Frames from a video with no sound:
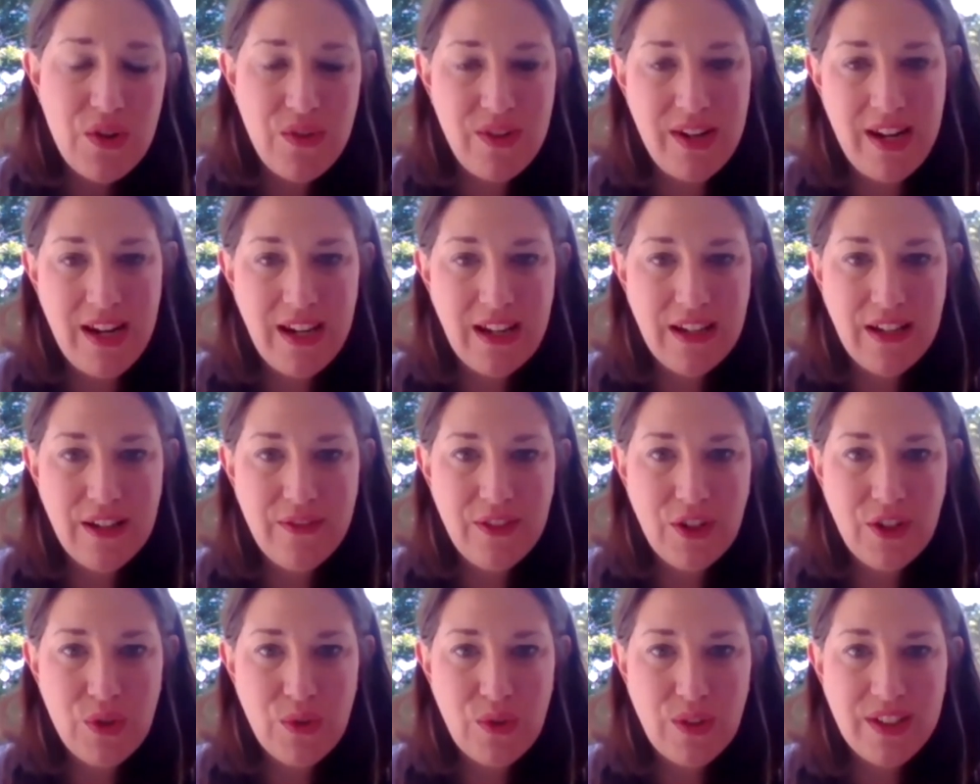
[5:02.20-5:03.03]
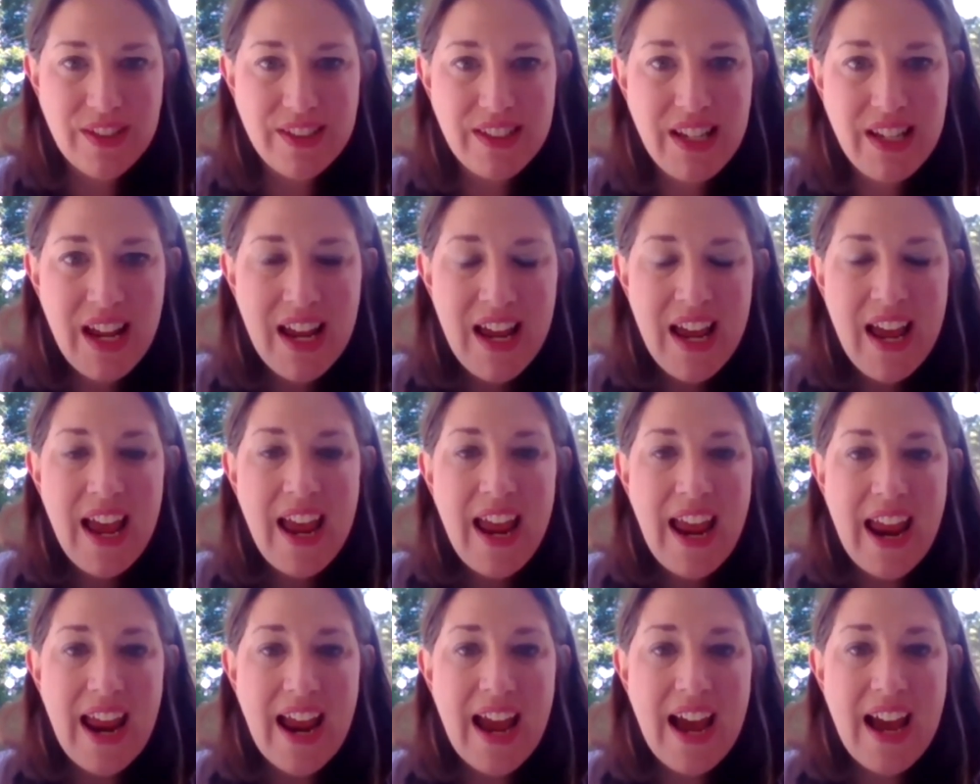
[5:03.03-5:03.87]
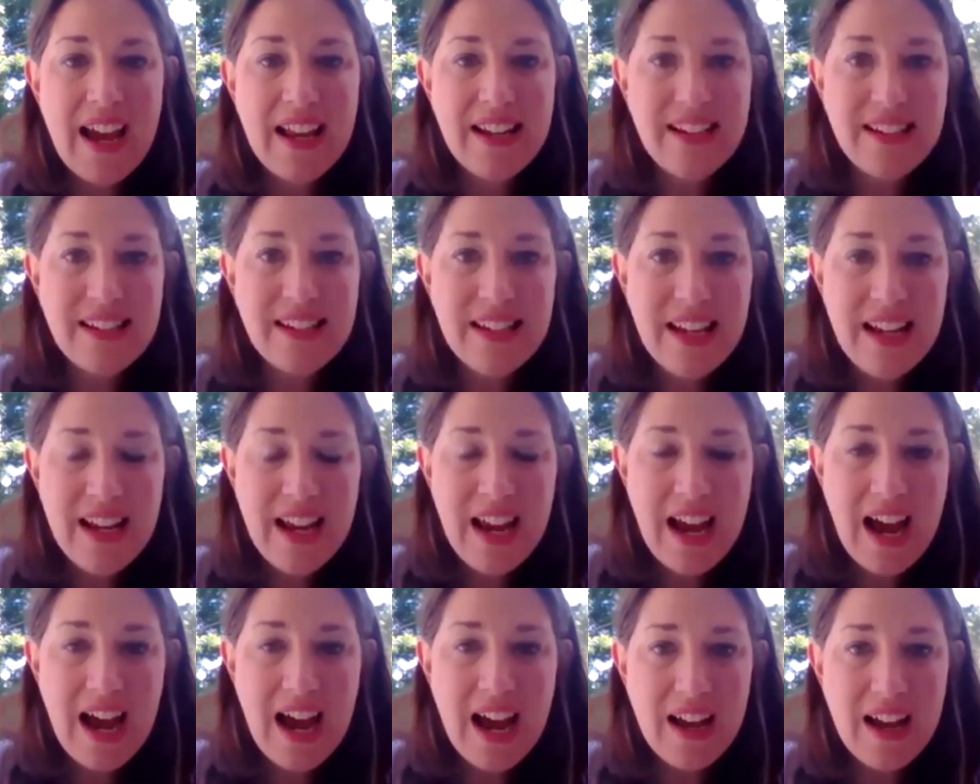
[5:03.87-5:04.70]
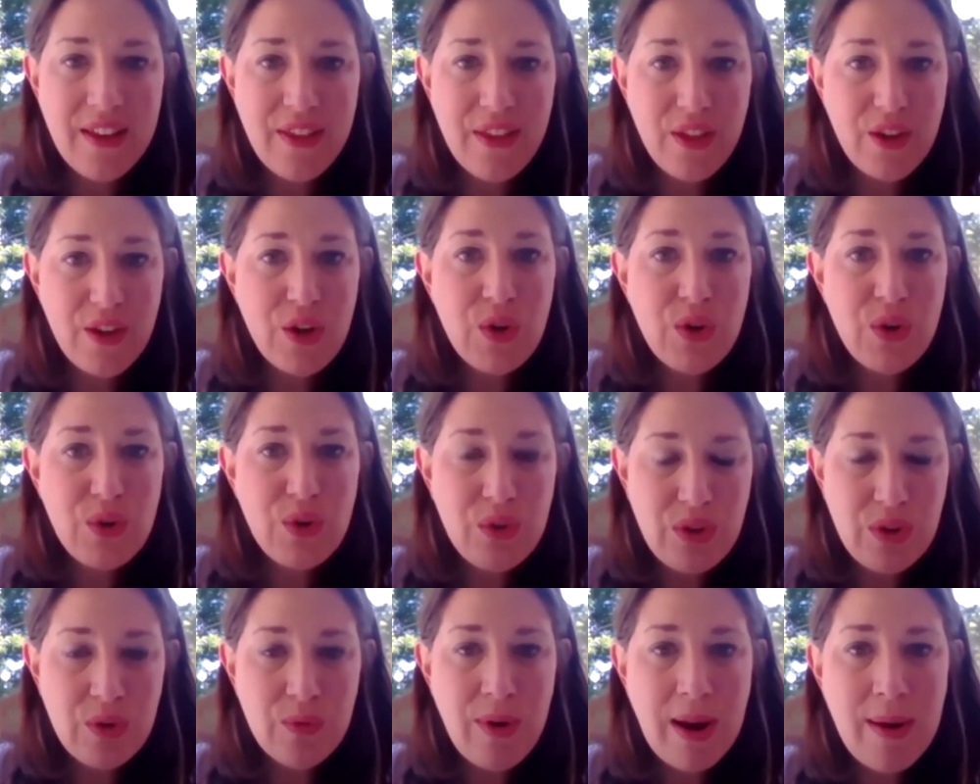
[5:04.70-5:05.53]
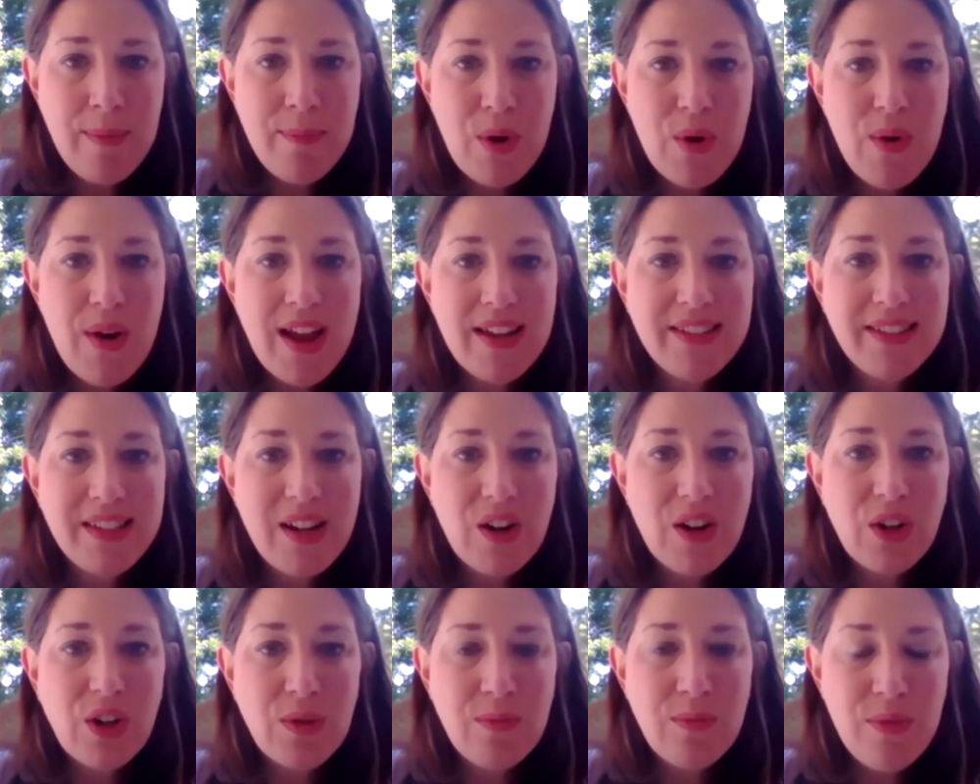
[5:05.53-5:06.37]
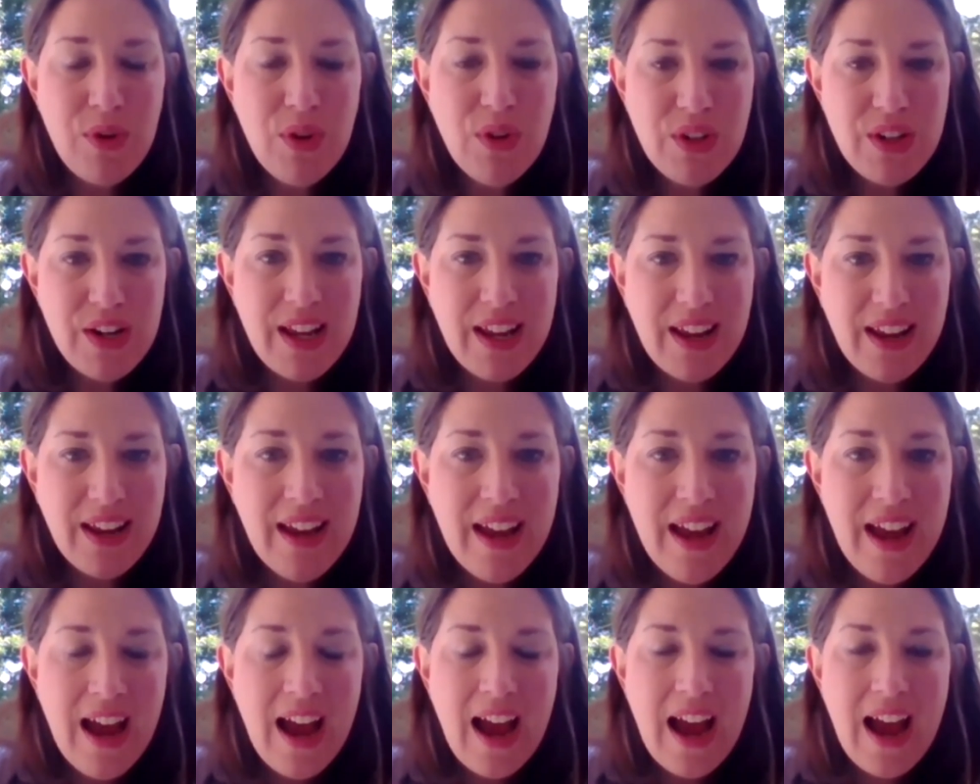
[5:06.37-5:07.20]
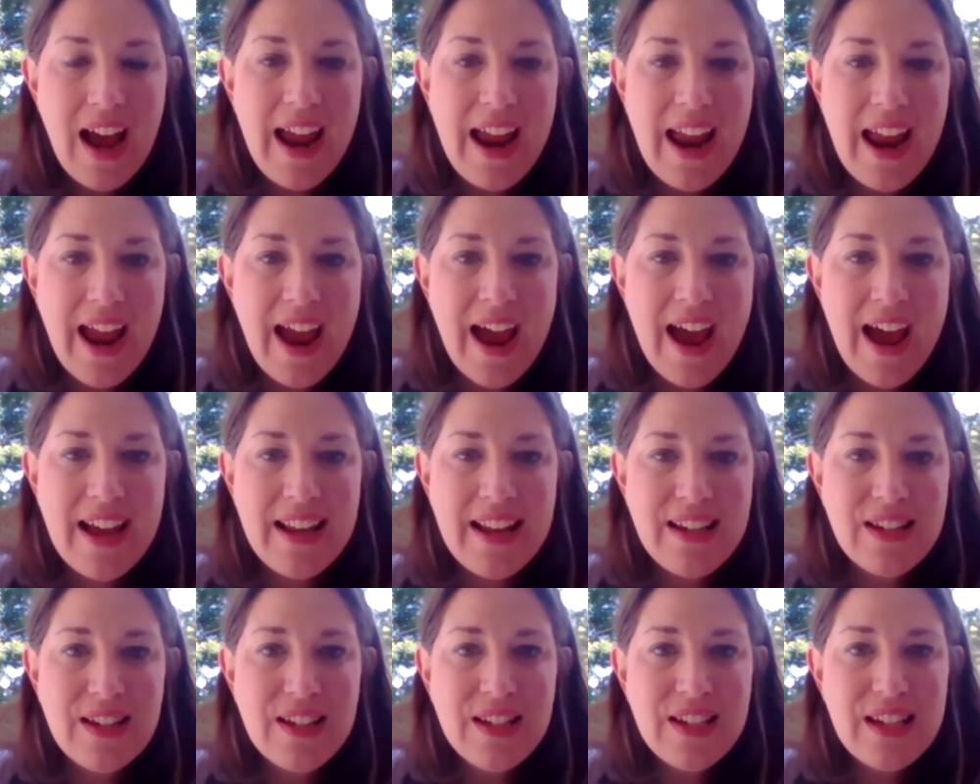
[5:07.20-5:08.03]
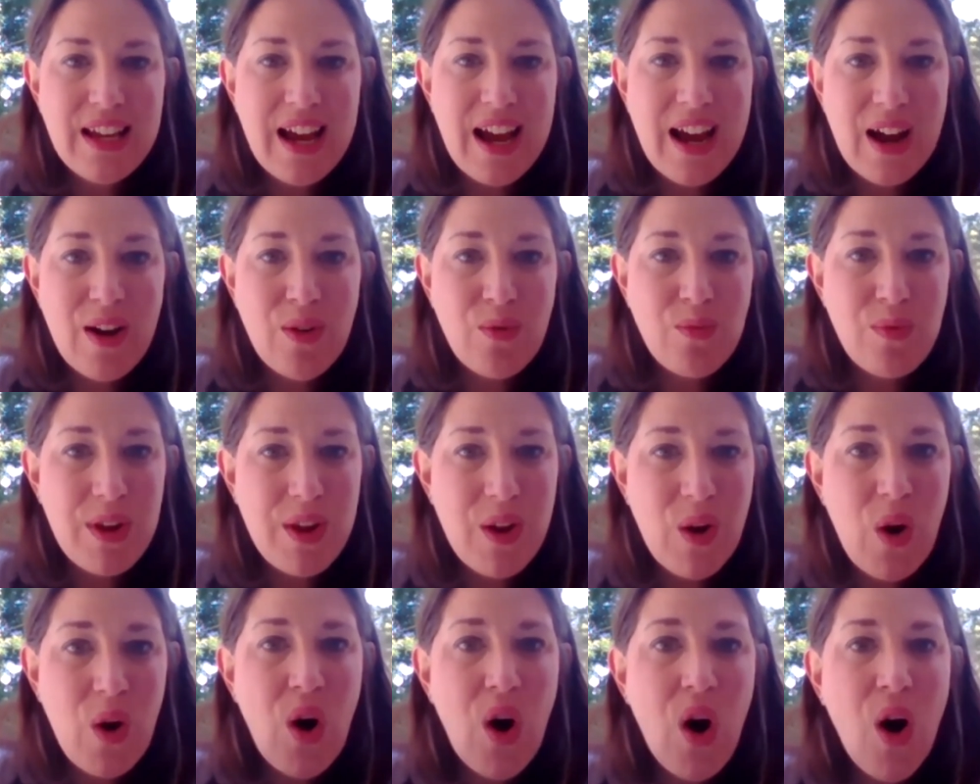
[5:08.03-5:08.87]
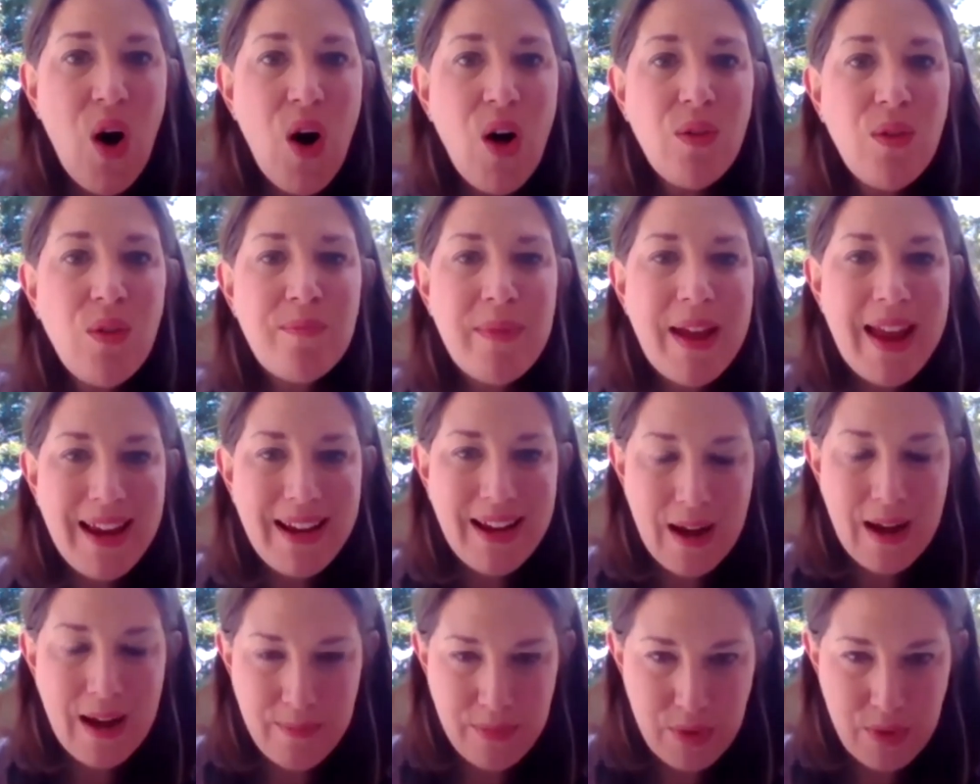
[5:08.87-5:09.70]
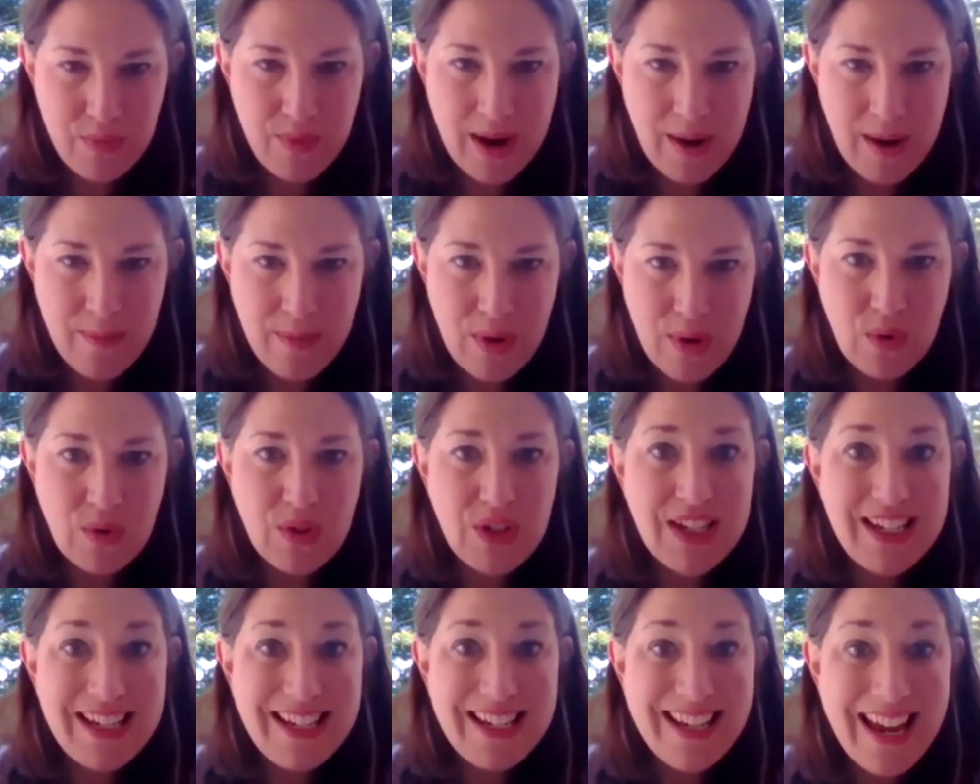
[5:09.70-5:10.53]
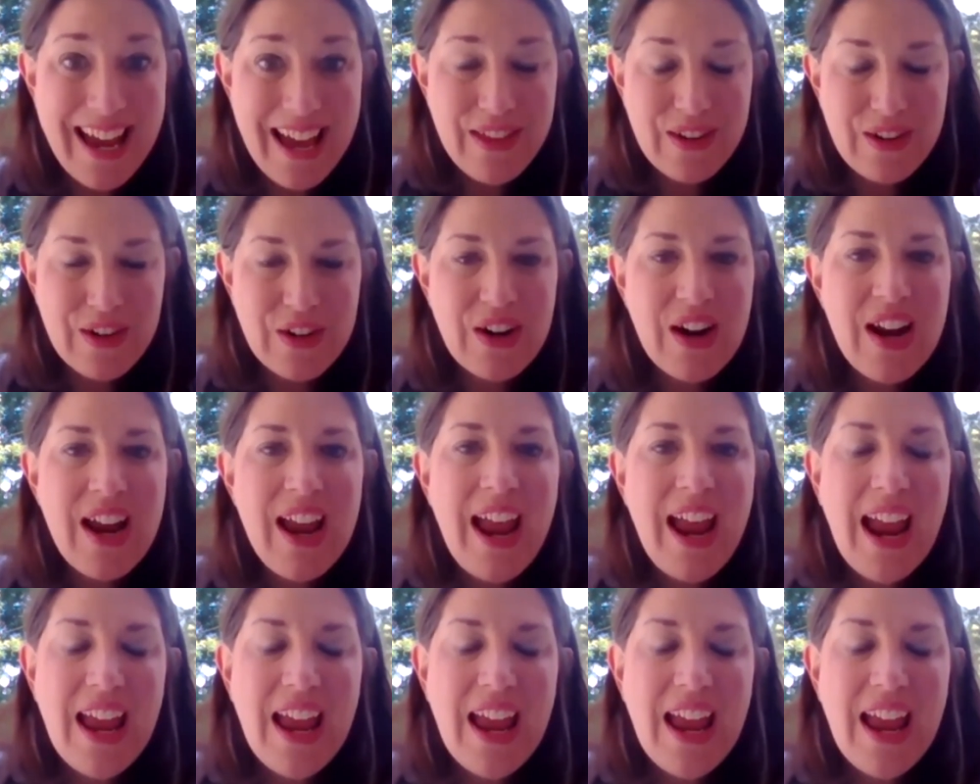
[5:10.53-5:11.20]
unique individuals, and the rainbow as our community, and we all make up the rainbow together.